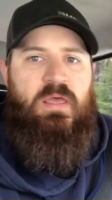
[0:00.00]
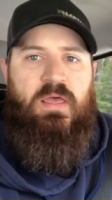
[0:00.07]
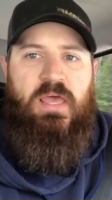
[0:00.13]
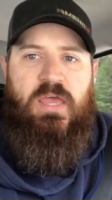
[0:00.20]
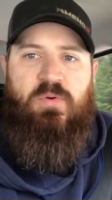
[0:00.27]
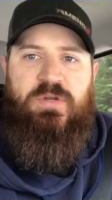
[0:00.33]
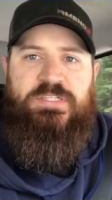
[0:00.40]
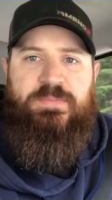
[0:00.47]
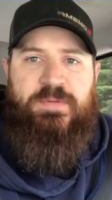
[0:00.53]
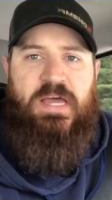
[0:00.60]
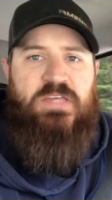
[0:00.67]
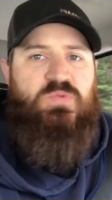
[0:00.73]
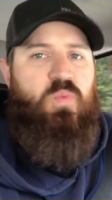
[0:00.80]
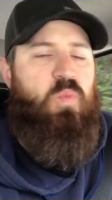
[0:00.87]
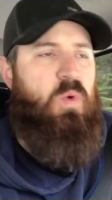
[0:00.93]
Hey, what is up,
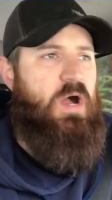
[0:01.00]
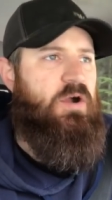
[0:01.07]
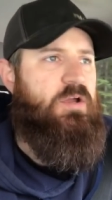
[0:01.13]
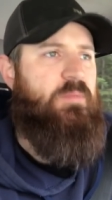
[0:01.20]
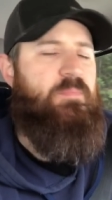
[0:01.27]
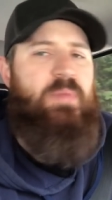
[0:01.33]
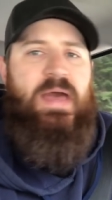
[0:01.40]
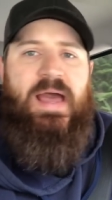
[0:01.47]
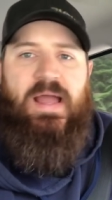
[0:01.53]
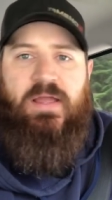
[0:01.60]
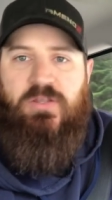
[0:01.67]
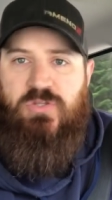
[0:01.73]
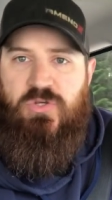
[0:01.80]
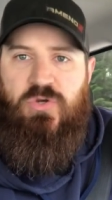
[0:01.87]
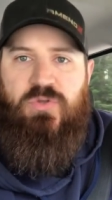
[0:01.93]
guys? Welcome back
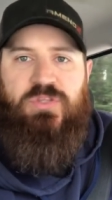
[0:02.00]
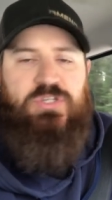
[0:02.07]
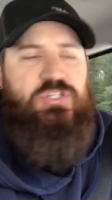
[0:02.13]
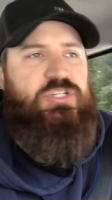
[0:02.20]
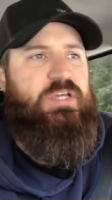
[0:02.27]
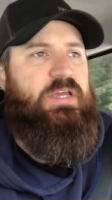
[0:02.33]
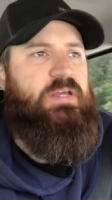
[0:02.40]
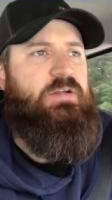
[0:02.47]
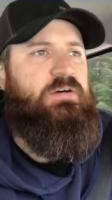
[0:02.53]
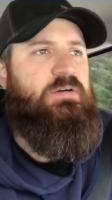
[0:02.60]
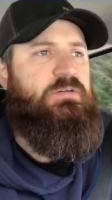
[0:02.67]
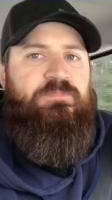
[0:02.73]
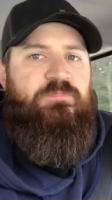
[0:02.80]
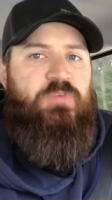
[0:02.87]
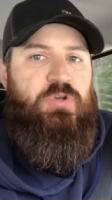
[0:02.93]
to the
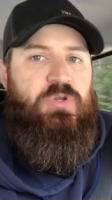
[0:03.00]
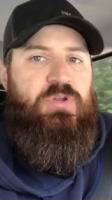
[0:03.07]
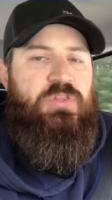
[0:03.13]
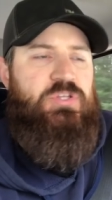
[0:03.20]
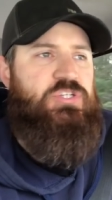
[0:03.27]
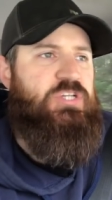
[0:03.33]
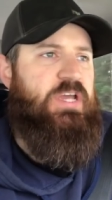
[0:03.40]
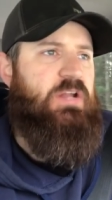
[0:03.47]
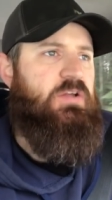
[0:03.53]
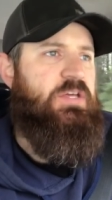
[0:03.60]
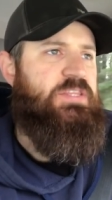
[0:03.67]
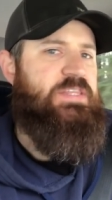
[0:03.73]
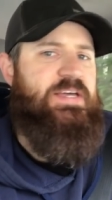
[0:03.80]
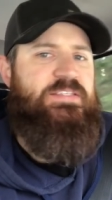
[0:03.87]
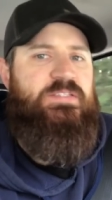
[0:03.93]
channel. If you're new to the channel,
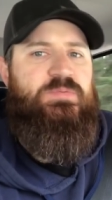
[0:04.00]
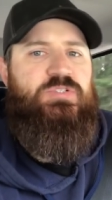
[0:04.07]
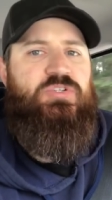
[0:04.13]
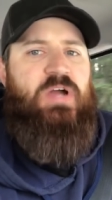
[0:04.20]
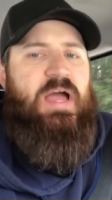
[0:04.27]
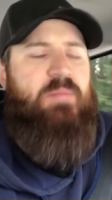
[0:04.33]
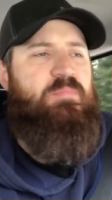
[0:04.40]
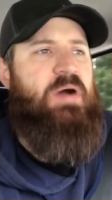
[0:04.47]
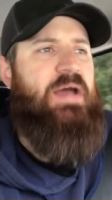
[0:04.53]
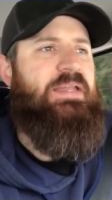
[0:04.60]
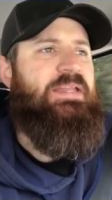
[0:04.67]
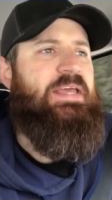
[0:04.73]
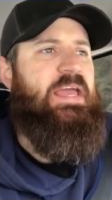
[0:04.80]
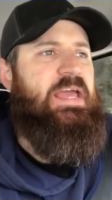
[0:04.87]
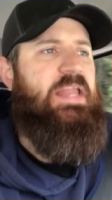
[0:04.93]
hit that subscribe
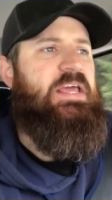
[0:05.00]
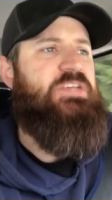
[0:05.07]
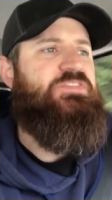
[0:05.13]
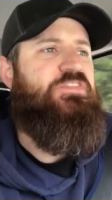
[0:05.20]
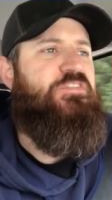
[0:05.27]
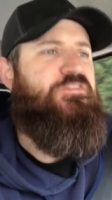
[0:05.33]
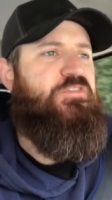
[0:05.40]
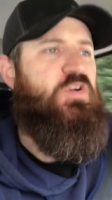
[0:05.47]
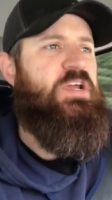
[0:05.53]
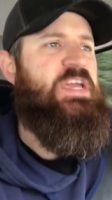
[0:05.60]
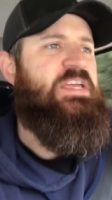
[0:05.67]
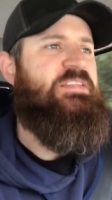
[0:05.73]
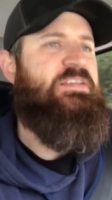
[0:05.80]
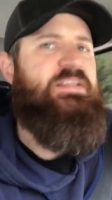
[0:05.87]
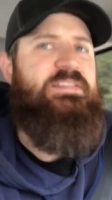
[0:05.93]
button. It is
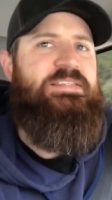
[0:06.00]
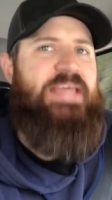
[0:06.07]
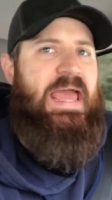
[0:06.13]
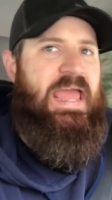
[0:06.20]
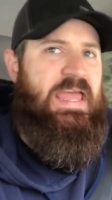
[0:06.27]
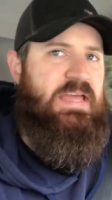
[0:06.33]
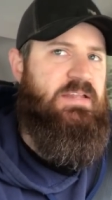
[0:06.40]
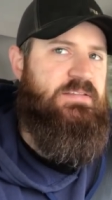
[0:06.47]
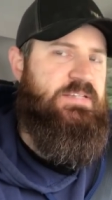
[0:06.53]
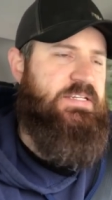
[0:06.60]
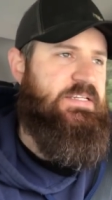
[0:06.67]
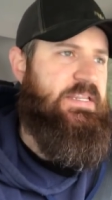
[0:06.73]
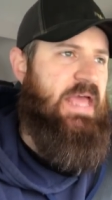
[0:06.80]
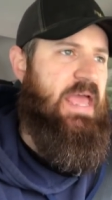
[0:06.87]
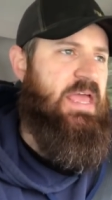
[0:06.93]
free today and
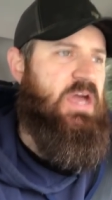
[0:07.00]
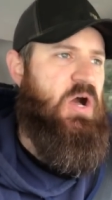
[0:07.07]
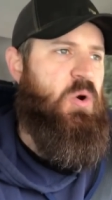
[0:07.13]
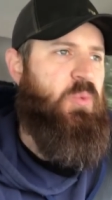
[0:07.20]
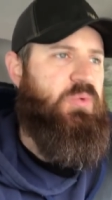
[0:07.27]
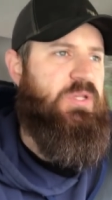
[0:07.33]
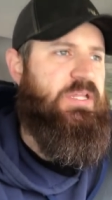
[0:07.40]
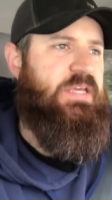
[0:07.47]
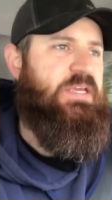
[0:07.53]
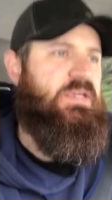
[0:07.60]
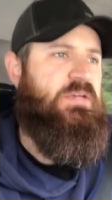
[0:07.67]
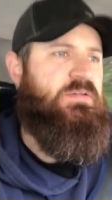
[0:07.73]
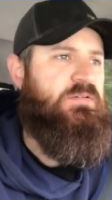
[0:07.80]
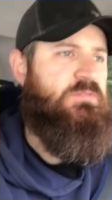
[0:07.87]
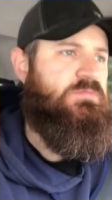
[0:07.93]
today only.
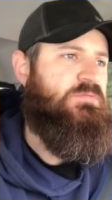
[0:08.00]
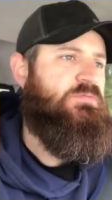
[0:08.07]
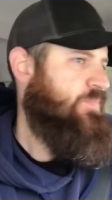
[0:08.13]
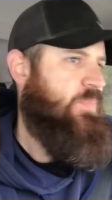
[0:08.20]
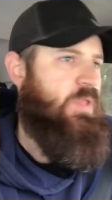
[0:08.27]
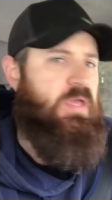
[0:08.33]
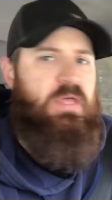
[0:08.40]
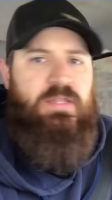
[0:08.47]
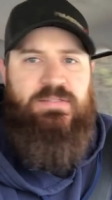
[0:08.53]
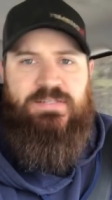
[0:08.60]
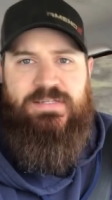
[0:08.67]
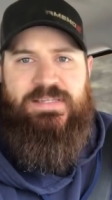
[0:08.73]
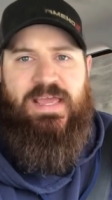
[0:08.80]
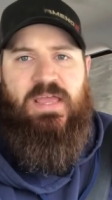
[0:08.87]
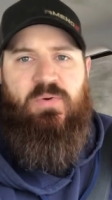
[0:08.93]

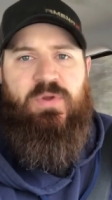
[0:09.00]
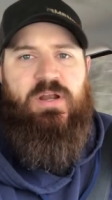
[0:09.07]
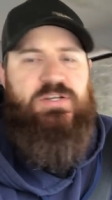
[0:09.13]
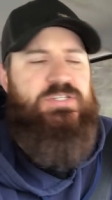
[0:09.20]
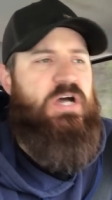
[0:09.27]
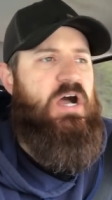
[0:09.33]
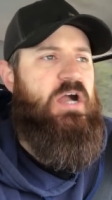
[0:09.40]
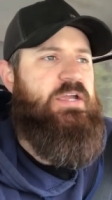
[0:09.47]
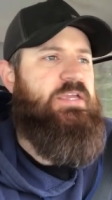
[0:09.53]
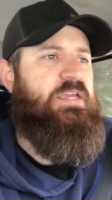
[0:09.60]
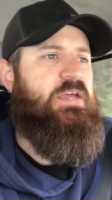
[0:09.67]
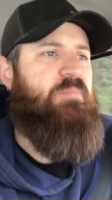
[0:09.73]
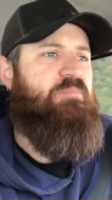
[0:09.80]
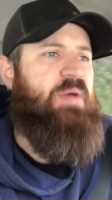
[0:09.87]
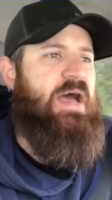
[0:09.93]
Today we are
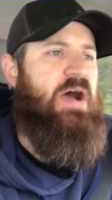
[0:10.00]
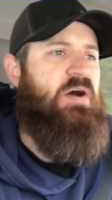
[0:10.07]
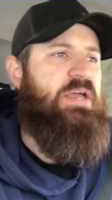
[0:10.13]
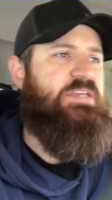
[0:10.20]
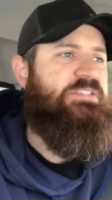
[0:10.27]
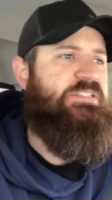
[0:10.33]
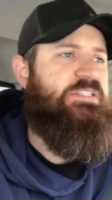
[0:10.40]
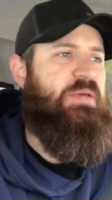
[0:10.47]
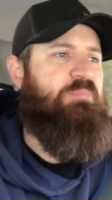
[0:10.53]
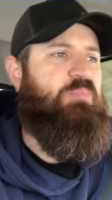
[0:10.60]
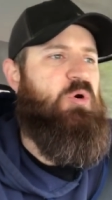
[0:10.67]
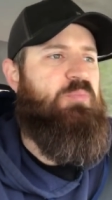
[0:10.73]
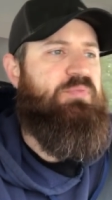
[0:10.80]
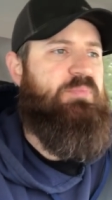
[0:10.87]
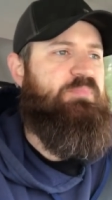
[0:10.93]
talking about a
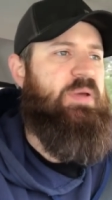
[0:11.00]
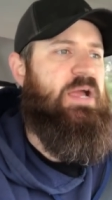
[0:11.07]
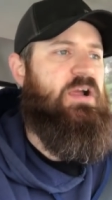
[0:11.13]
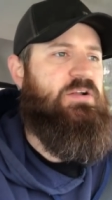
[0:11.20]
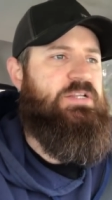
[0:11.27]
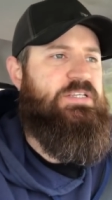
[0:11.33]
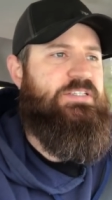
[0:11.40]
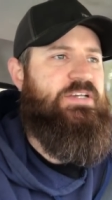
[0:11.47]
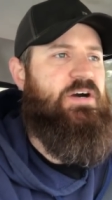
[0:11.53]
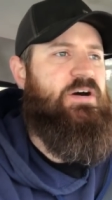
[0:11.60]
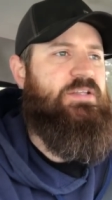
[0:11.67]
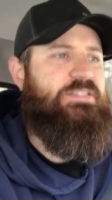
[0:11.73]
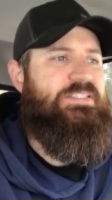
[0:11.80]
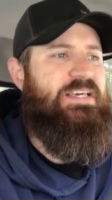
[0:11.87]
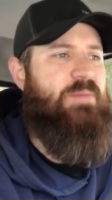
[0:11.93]
simple preparedness
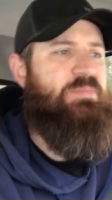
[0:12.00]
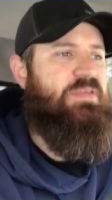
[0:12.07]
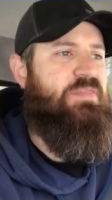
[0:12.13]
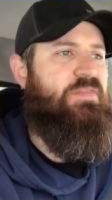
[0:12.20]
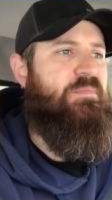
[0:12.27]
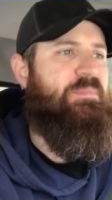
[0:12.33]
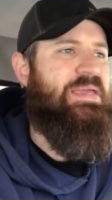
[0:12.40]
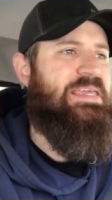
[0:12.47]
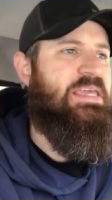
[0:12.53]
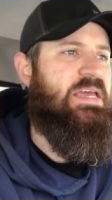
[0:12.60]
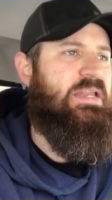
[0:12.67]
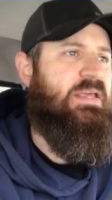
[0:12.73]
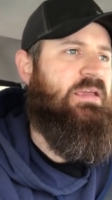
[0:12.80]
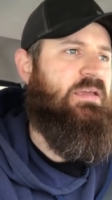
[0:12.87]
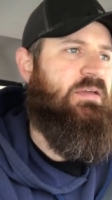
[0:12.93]
concept, the
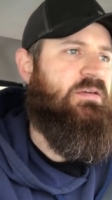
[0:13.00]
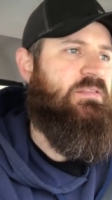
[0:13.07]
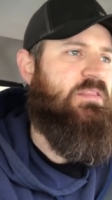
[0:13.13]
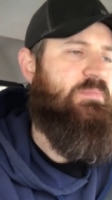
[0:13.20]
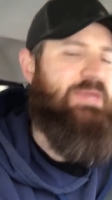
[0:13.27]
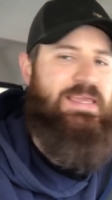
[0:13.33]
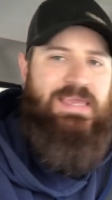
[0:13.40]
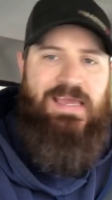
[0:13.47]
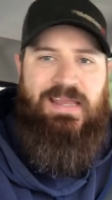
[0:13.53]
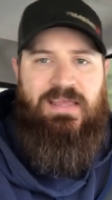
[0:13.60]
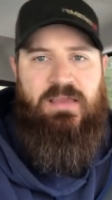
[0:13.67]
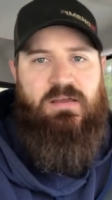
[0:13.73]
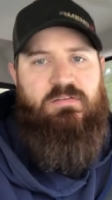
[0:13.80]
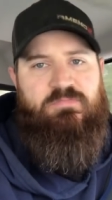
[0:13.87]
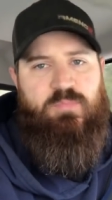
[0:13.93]
beginning
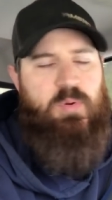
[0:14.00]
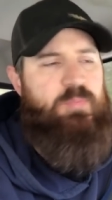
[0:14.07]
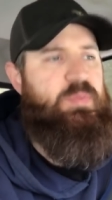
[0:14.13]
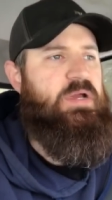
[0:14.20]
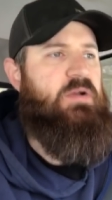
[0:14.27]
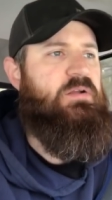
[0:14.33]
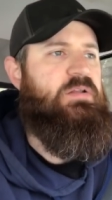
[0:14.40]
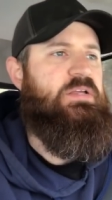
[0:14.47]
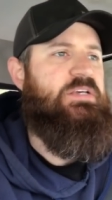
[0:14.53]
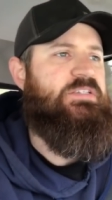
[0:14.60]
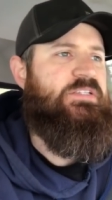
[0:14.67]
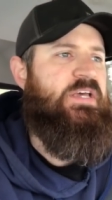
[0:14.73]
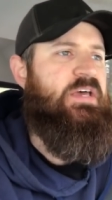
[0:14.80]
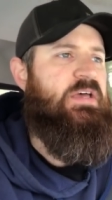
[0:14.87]
of preparedness.